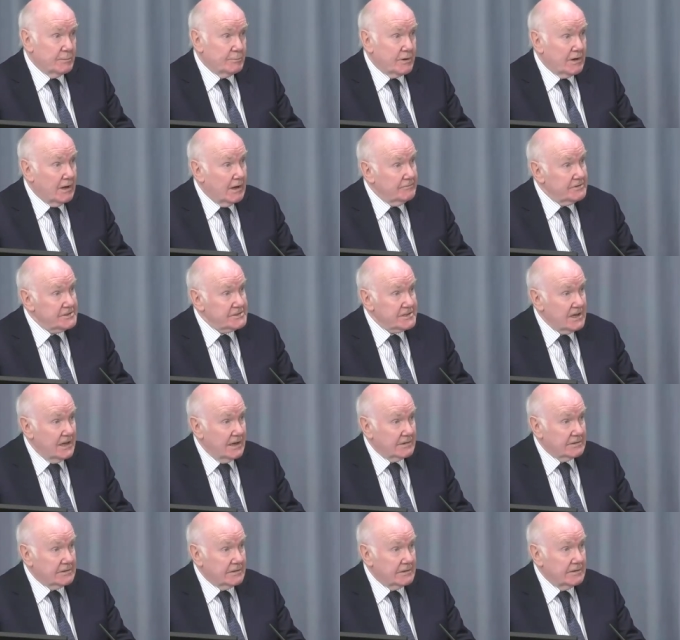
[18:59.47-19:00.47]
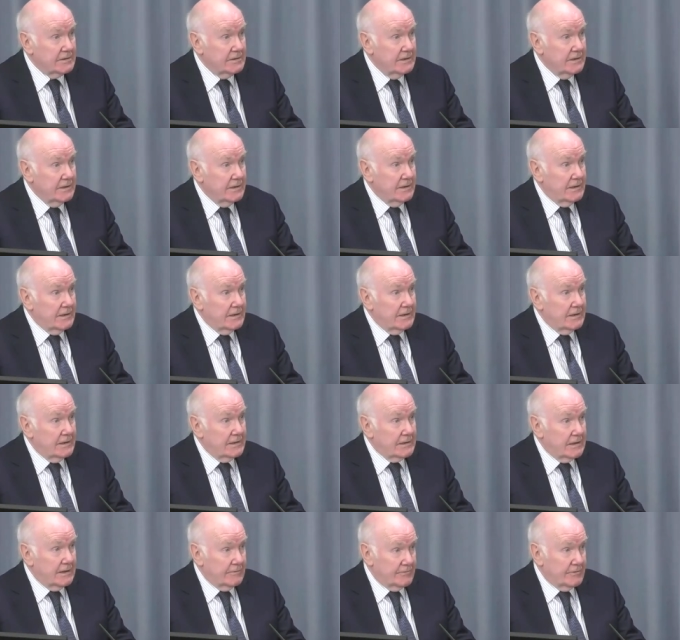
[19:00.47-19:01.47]
the private sector
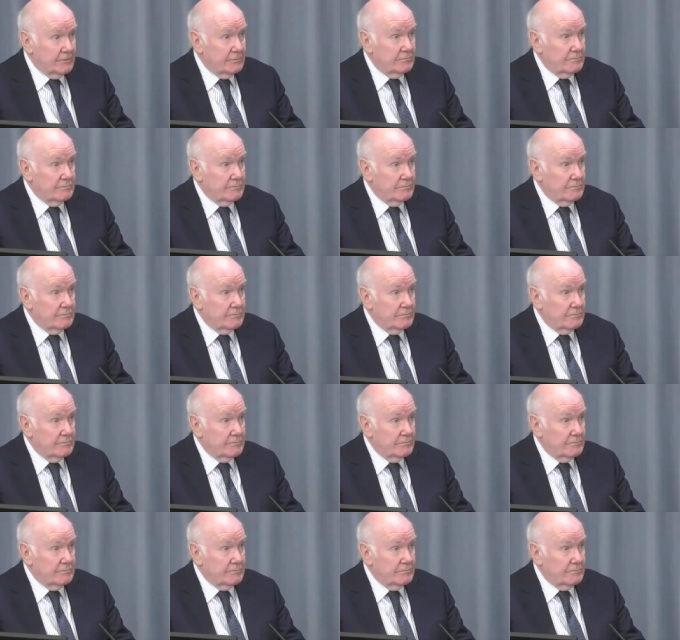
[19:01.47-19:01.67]
and give